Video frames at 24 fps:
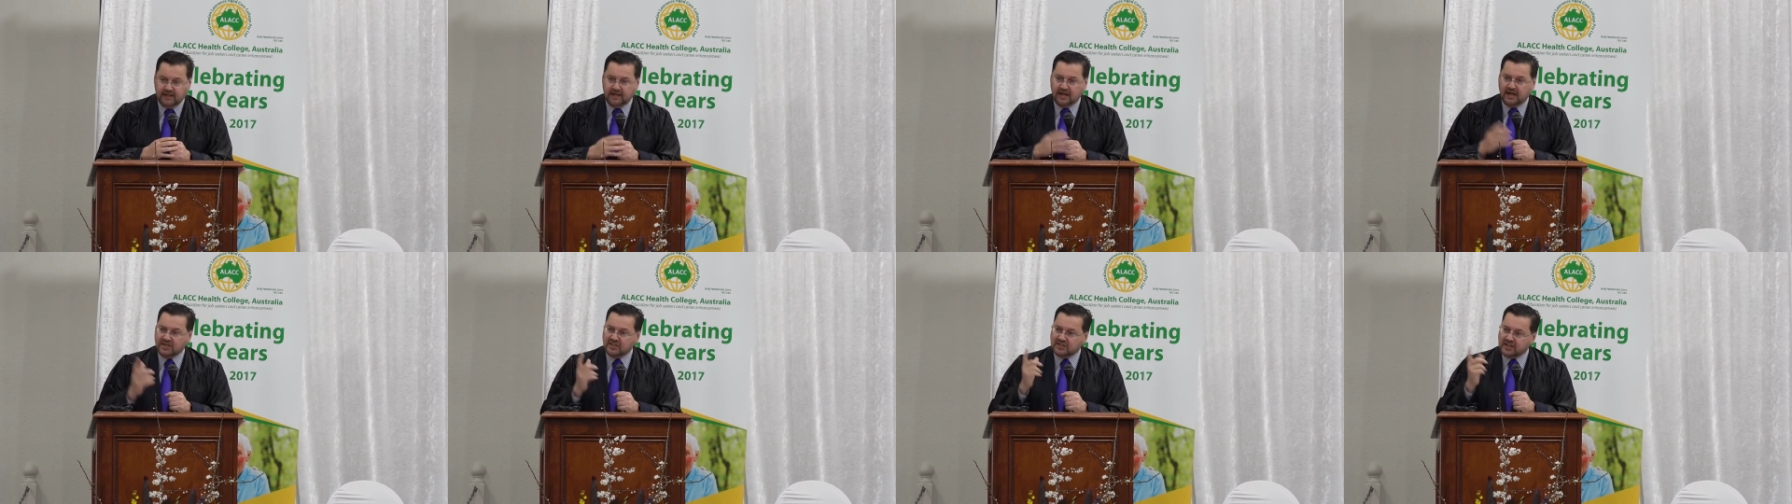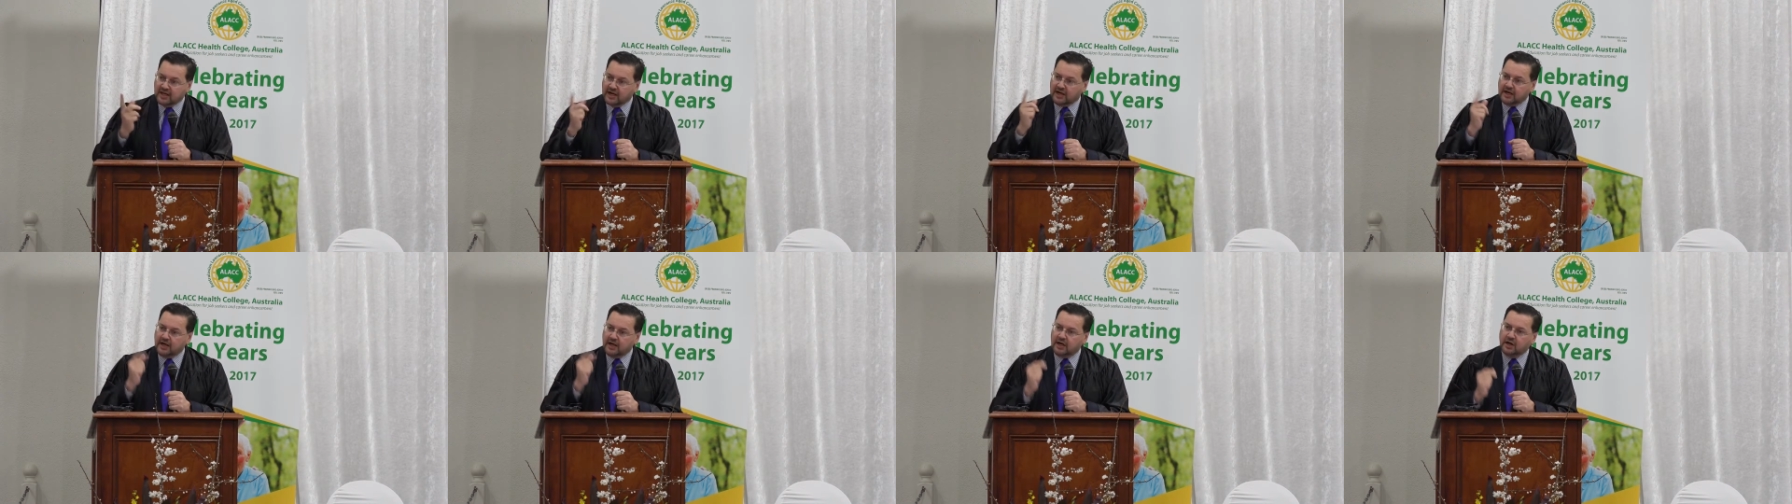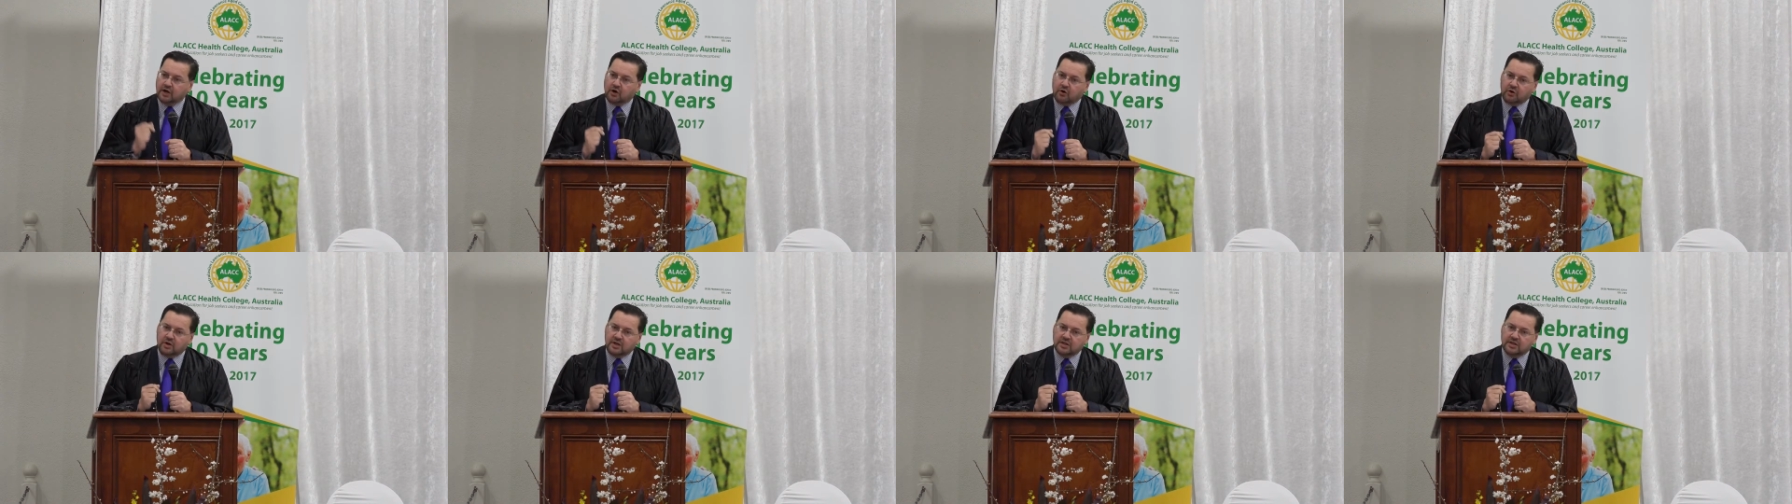Janet
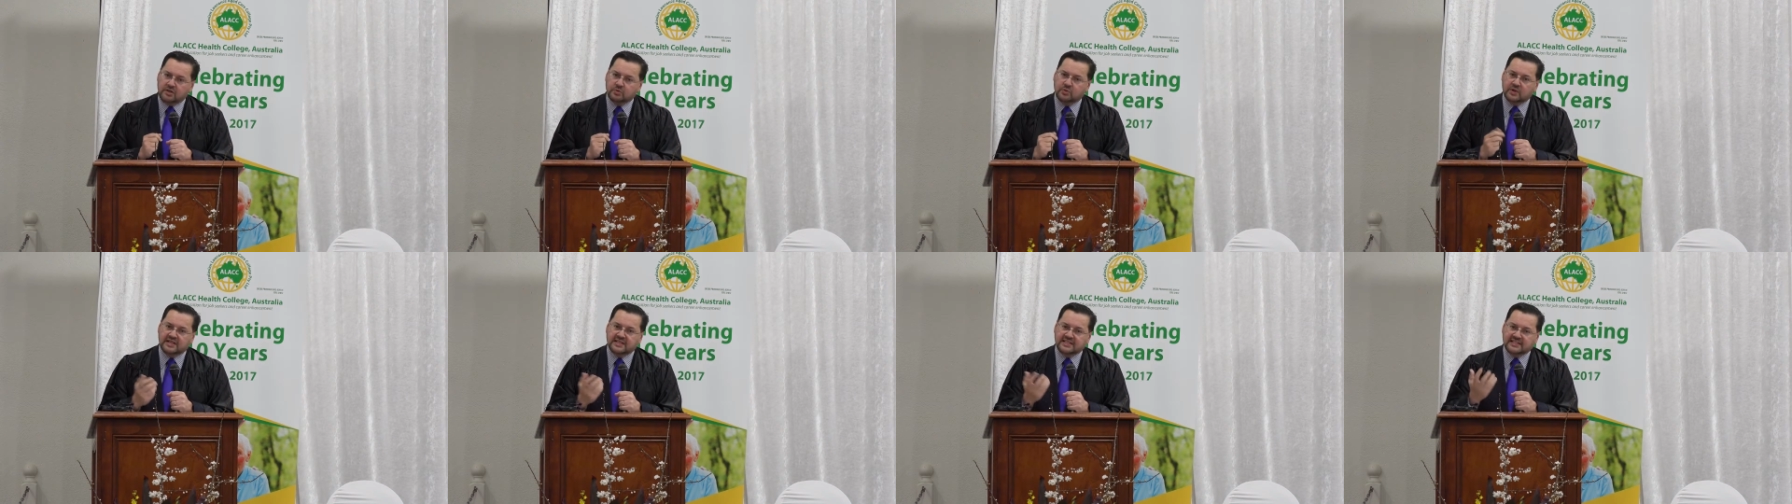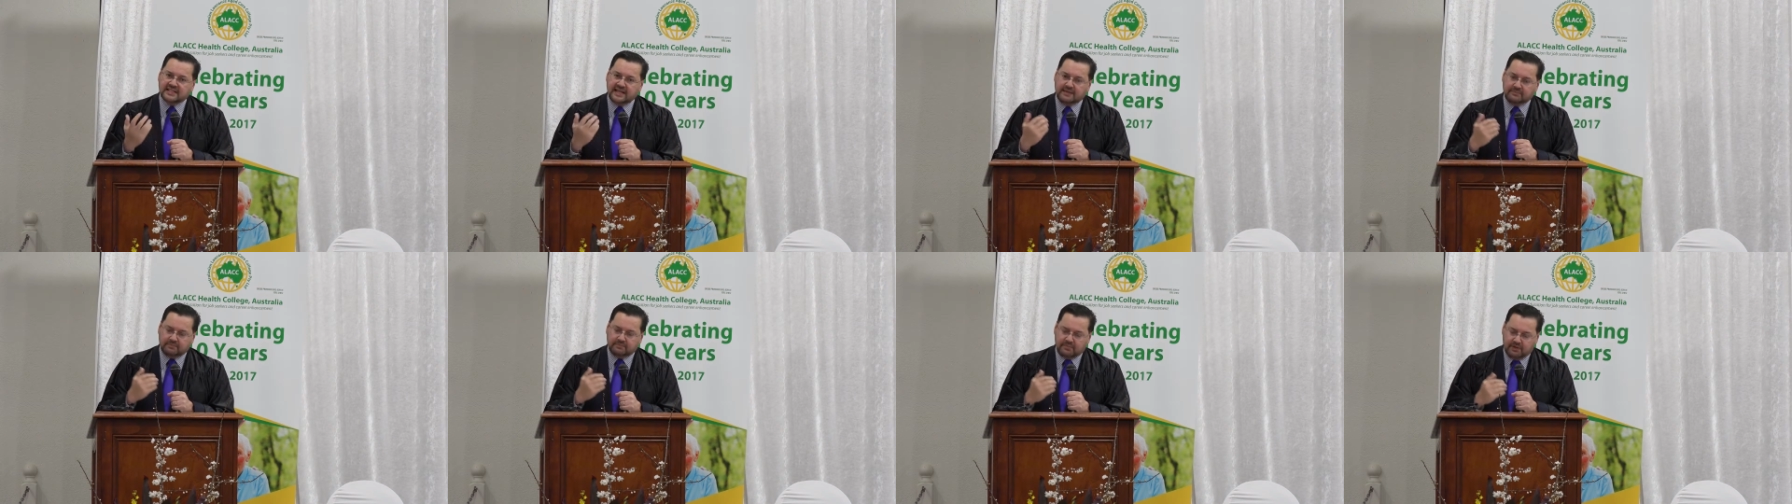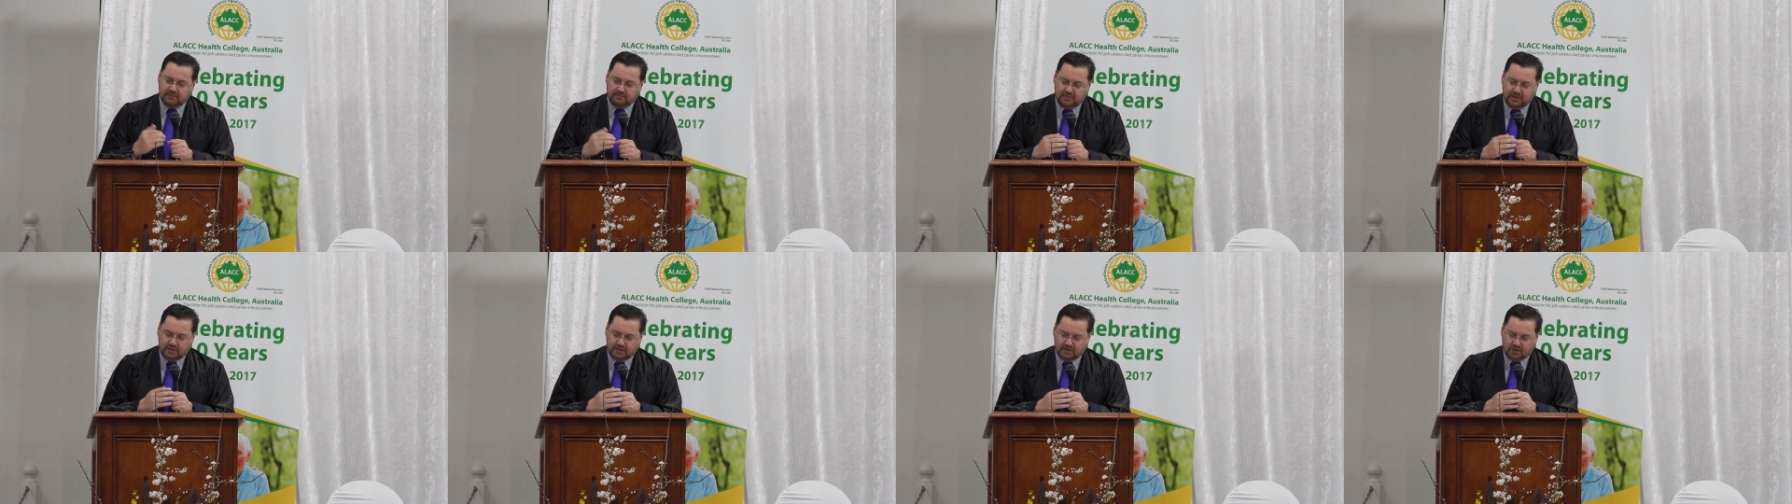agreed to accept them
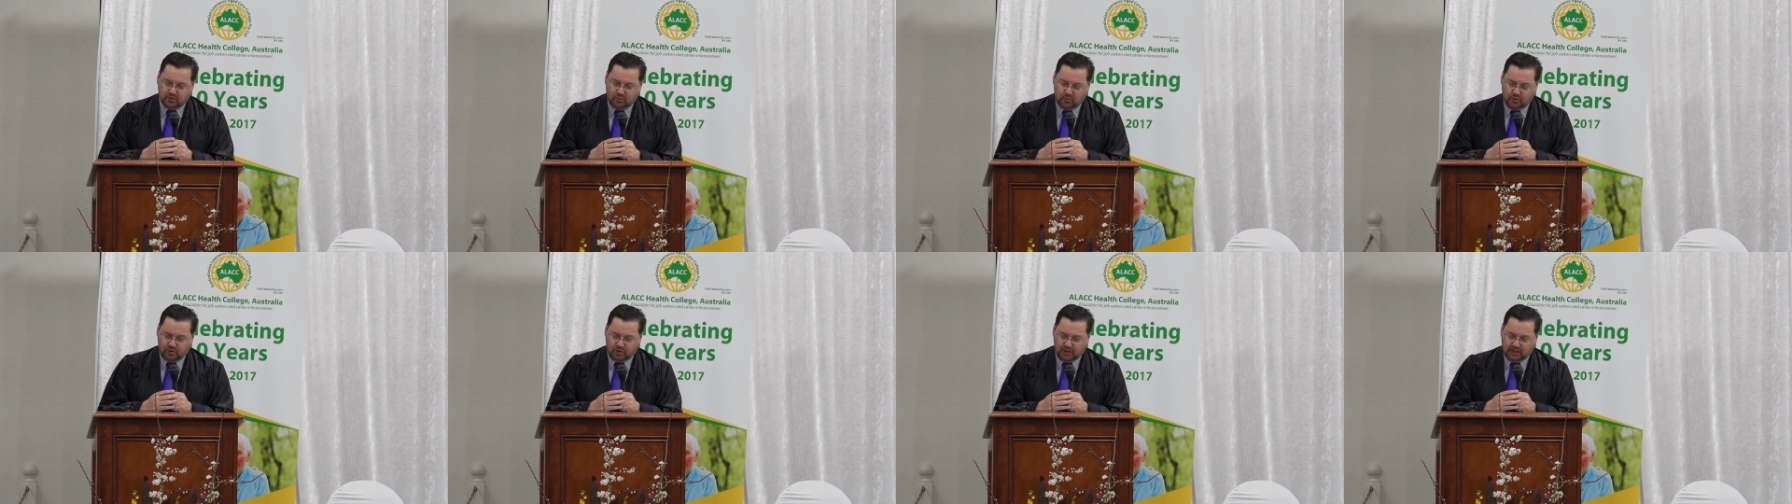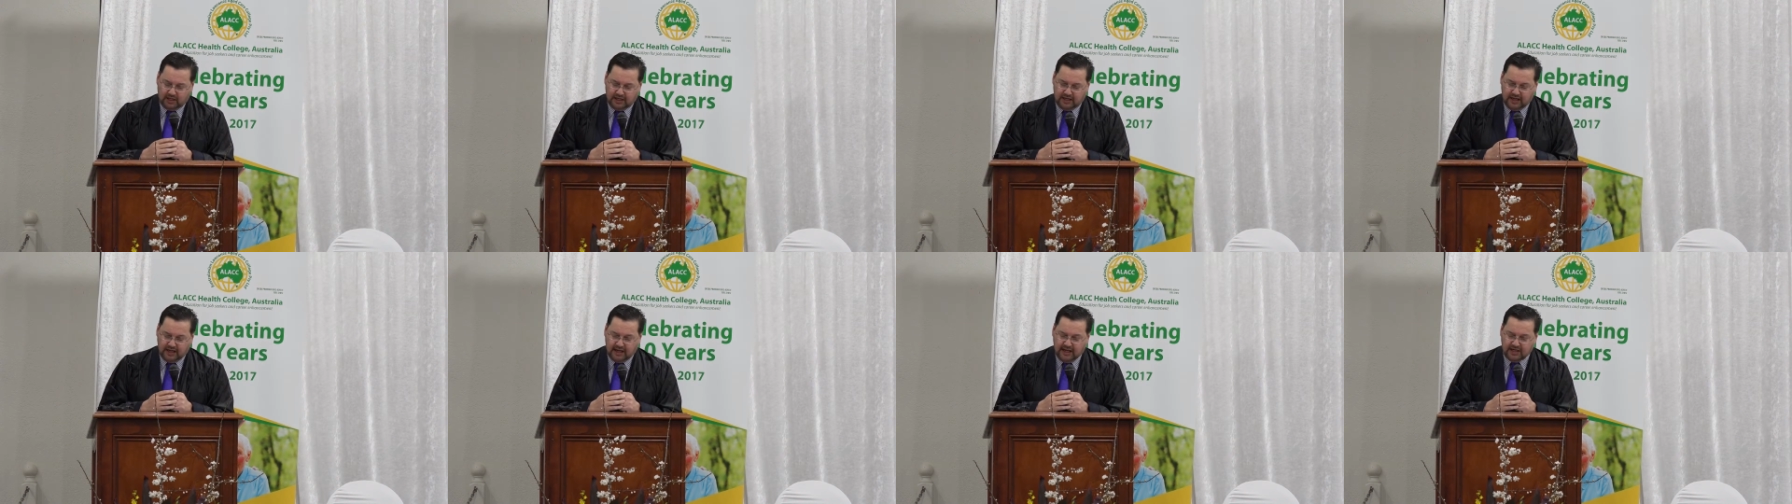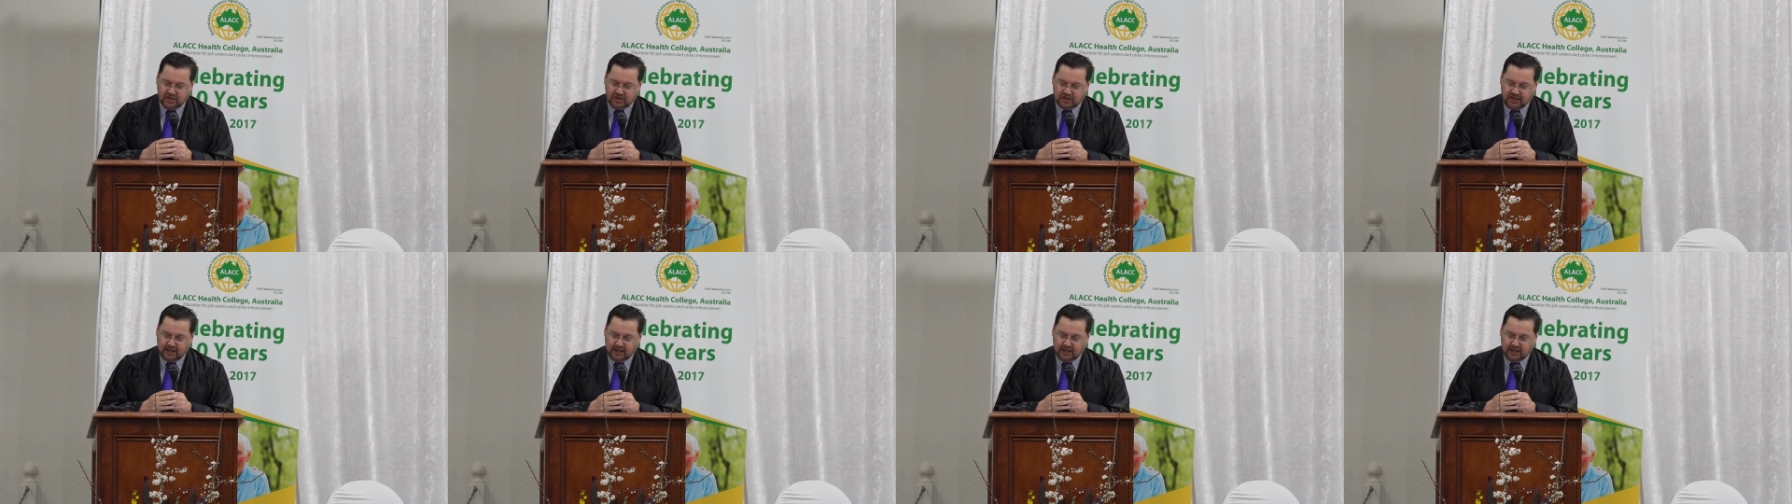into work in aged
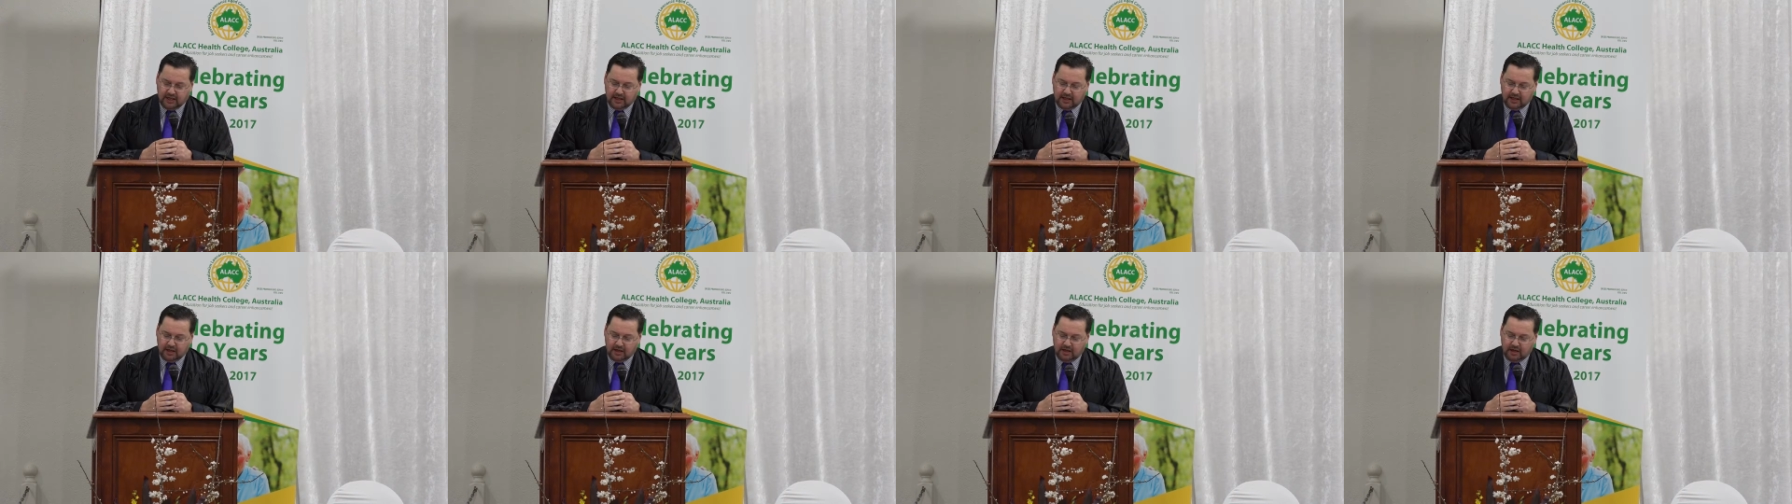care